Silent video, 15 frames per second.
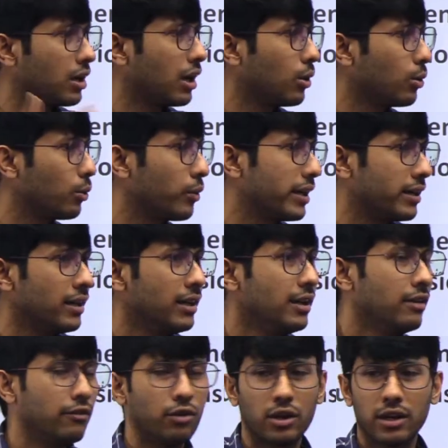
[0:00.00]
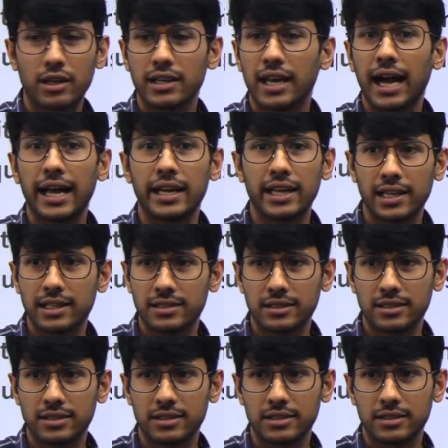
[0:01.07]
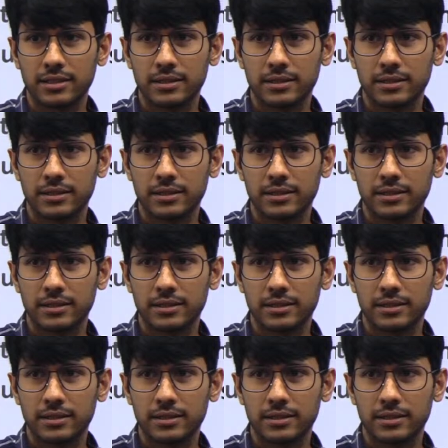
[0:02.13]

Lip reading: how, when for analysis.